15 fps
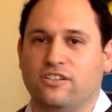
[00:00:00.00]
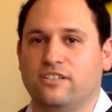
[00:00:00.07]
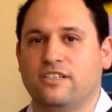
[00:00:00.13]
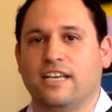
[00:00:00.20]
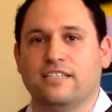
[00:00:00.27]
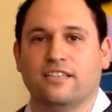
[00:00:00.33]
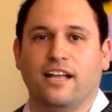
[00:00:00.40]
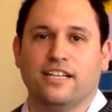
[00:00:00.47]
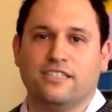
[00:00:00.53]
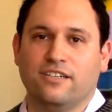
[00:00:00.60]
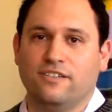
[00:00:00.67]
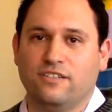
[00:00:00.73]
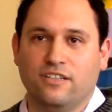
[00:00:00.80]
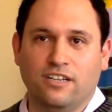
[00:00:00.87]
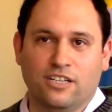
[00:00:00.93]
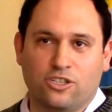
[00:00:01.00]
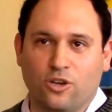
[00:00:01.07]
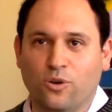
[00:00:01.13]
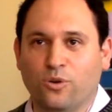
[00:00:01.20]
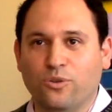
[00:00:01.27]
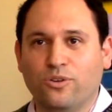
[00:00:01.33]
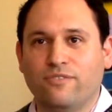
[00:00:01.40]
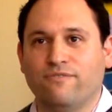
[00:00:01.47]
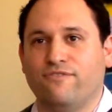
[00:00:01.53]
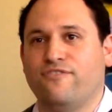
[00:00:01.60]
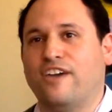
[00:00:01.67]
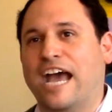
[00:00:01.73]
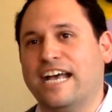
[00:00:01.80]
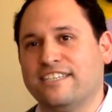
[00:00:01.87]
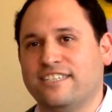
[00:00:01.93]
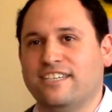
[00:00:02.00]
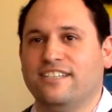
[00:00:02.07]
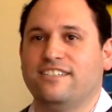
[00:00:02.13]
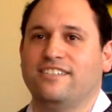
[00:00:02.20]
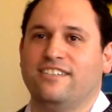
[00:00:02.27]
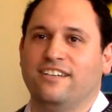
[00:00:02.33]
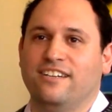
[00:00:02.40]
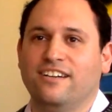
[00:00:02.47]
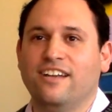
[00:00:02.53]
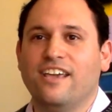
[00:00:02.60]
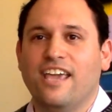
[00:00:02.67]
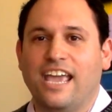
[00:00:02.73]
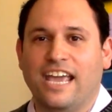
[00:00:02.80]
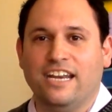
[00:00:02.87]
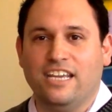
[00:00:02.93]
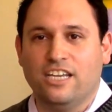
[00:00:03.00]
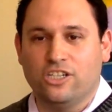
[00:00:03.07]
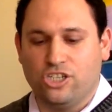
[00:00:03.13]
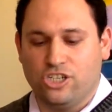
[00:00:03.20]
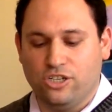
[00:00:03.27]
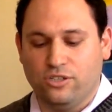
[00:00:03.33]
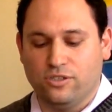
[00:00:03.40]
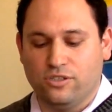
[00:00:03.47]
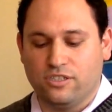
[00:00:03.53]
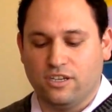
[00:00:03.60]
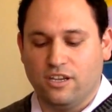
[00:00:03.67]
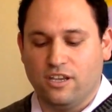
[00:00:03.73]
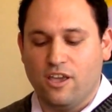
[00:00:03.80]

has lots of its own facets and issues,